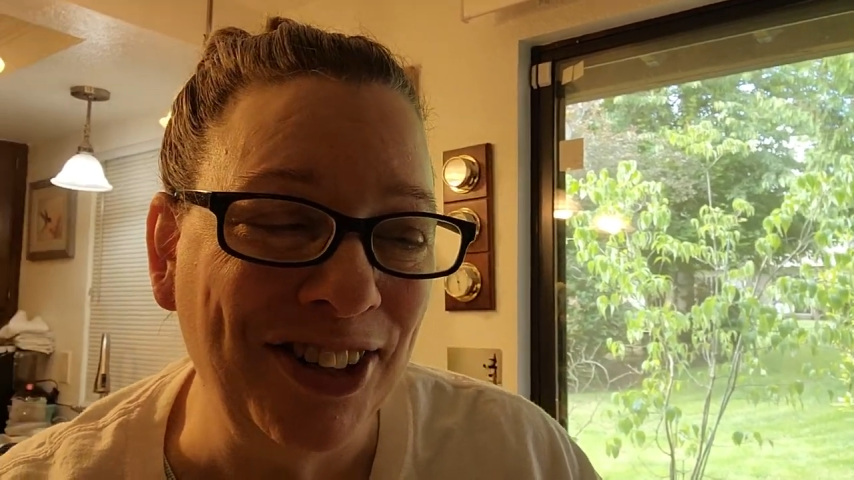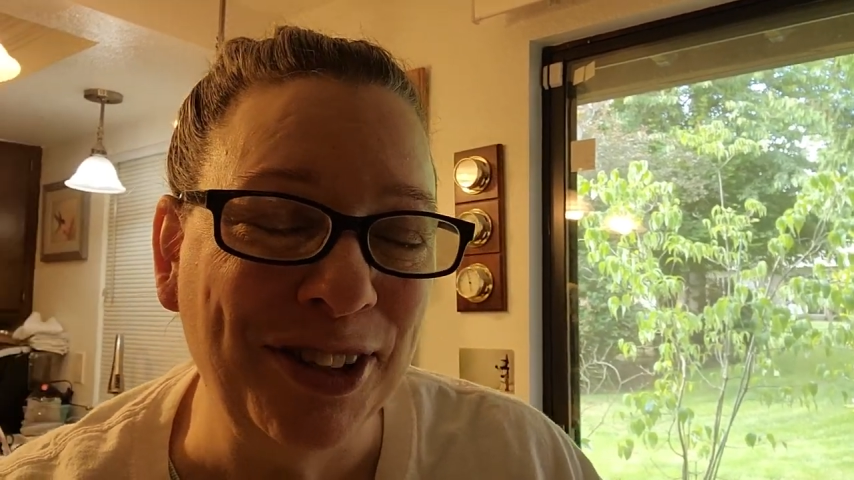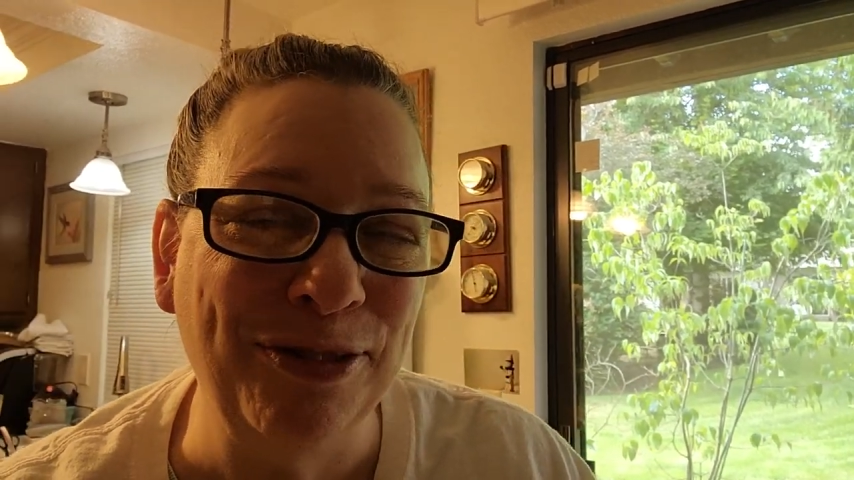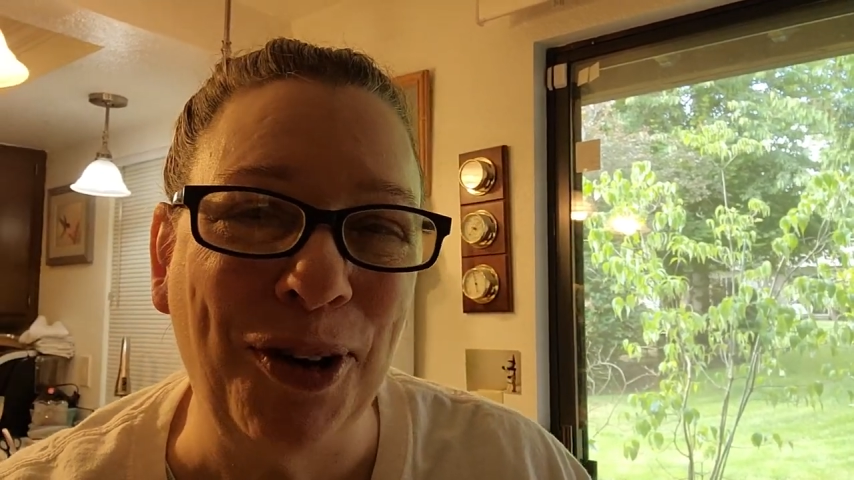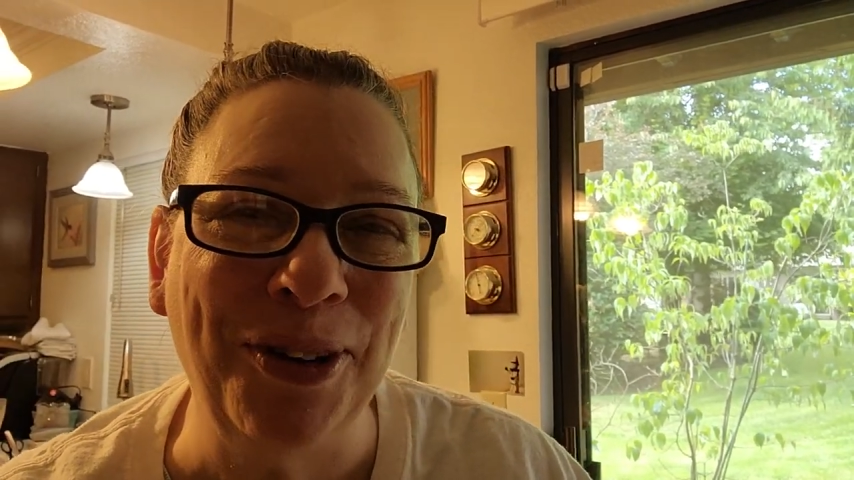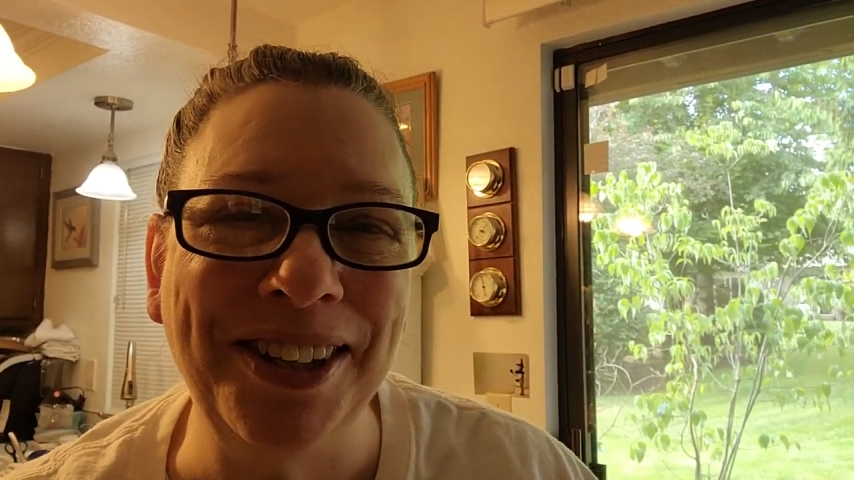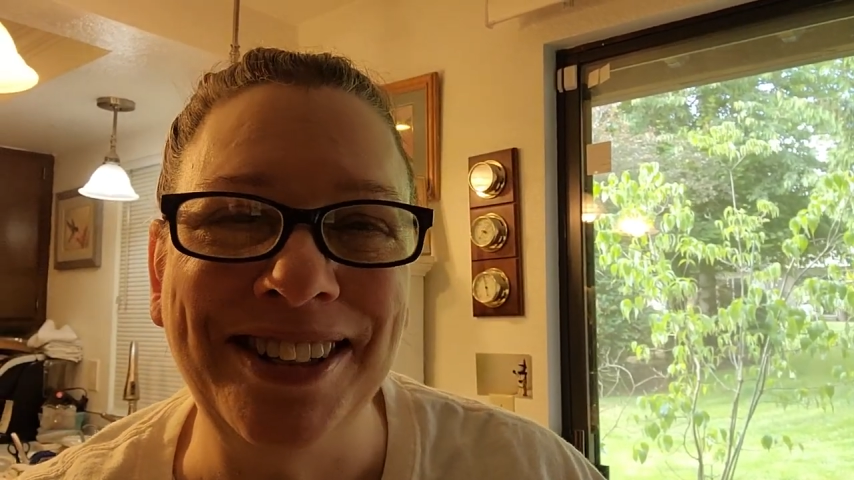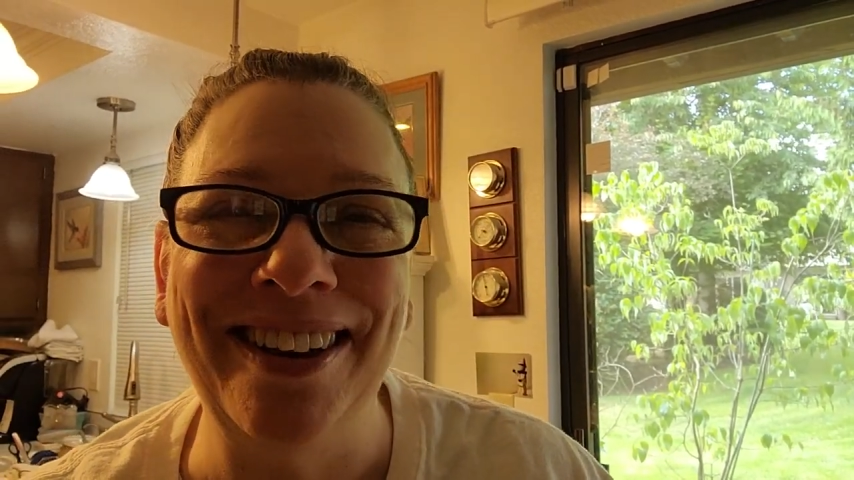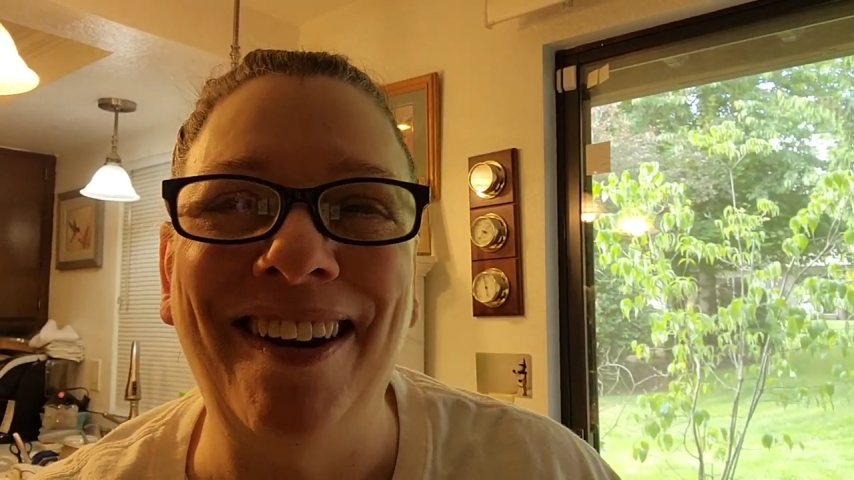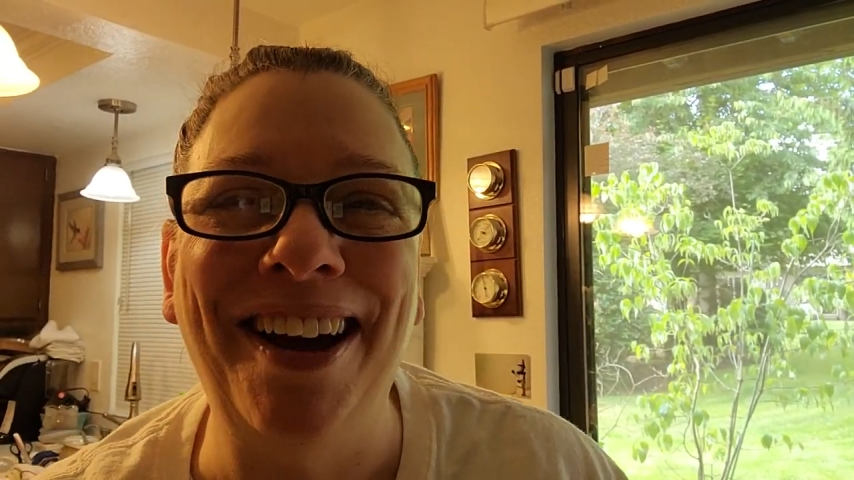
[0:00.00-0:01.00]
just
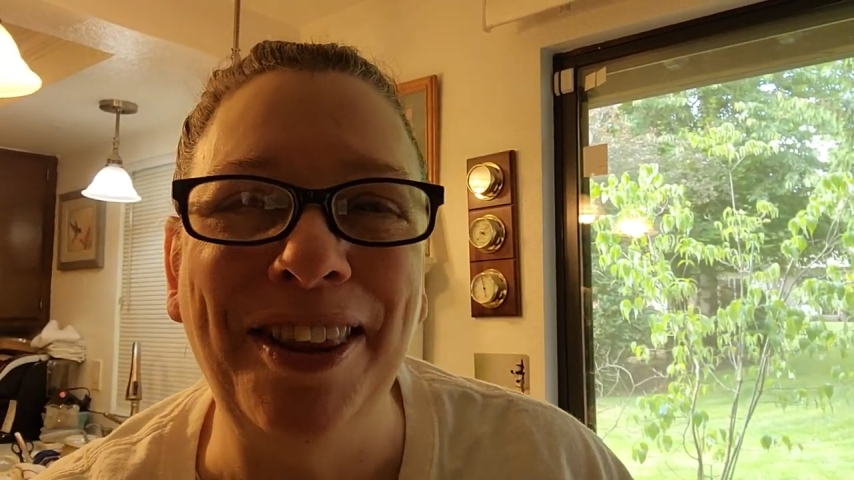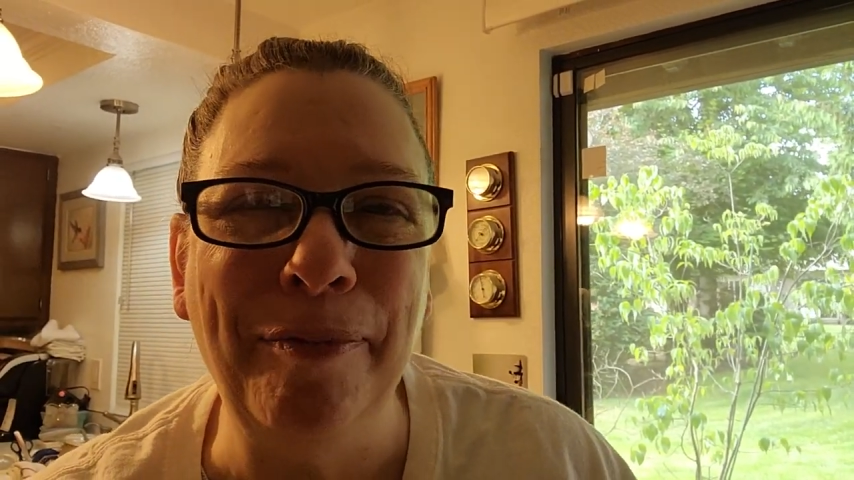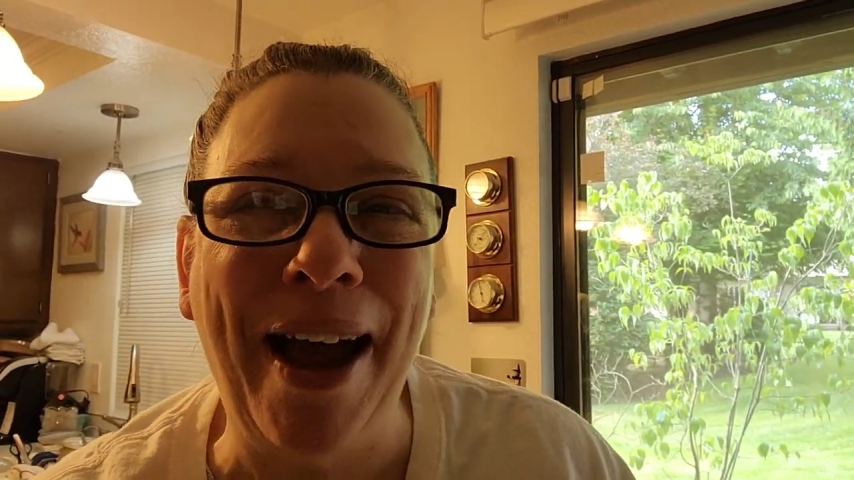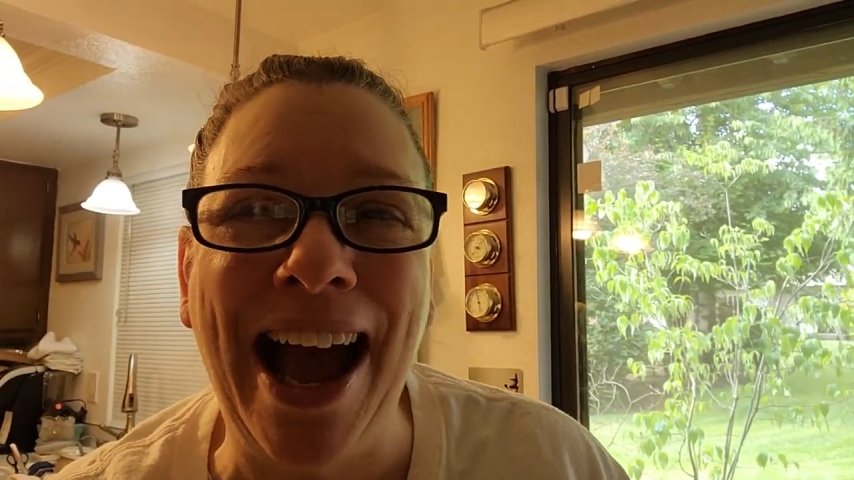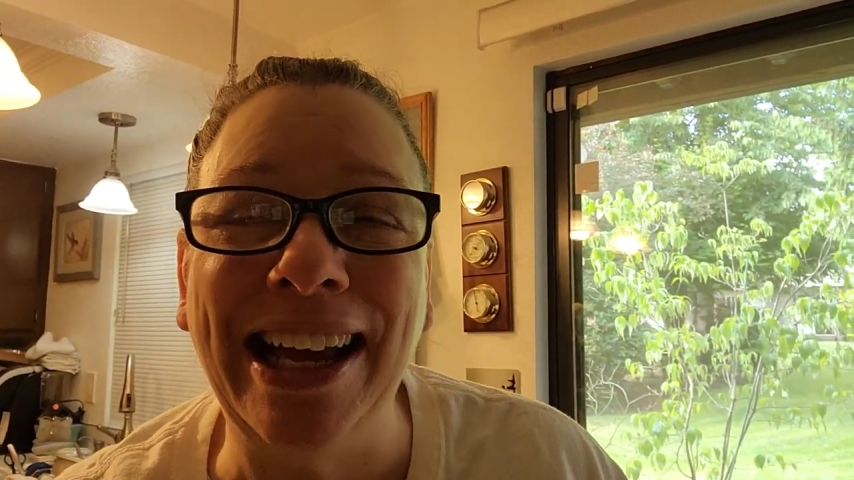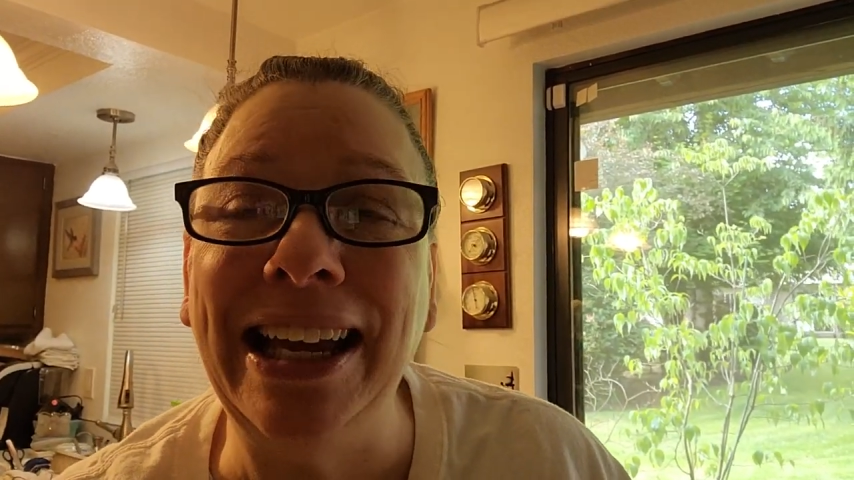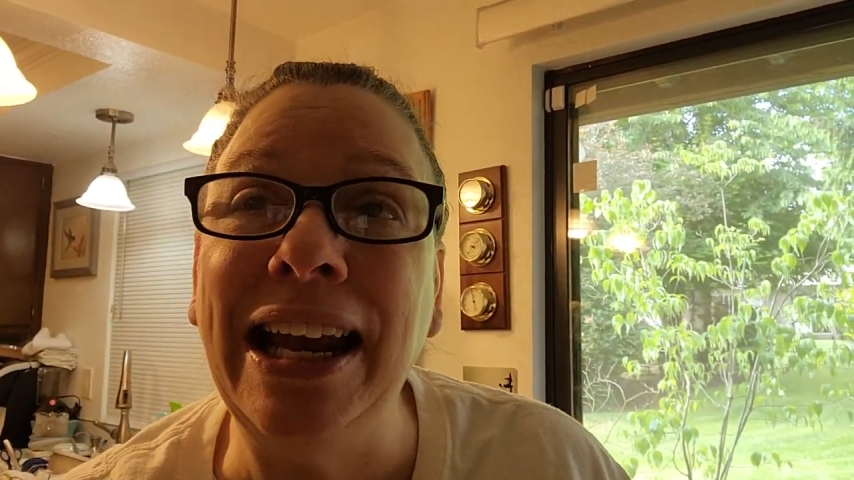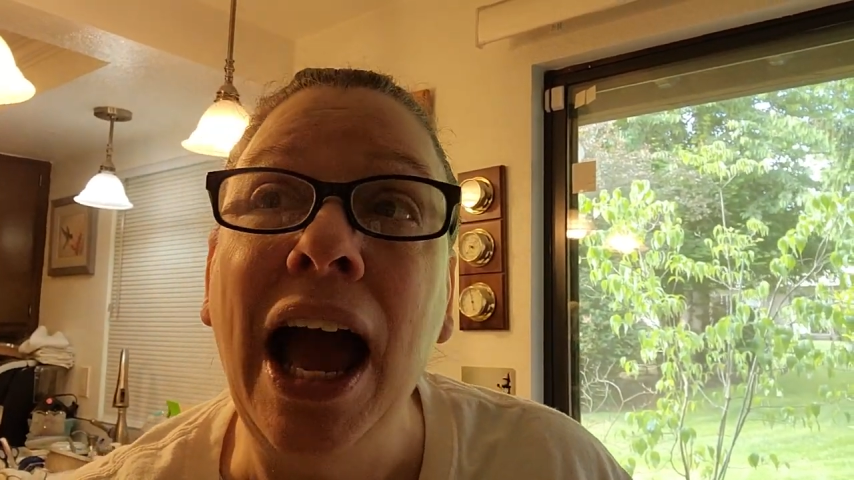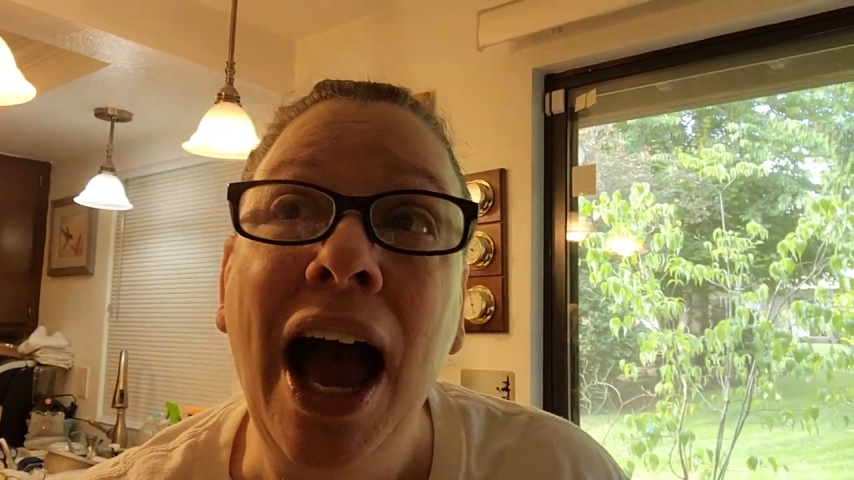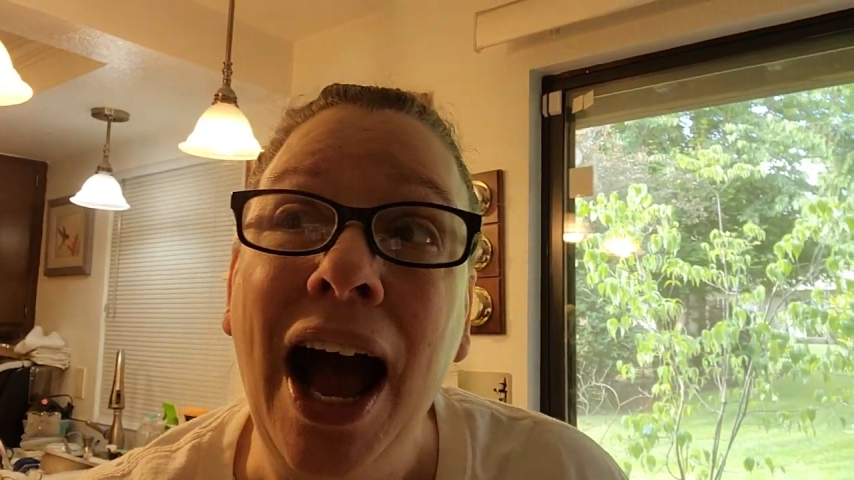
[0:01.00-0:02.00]
focused on the packing.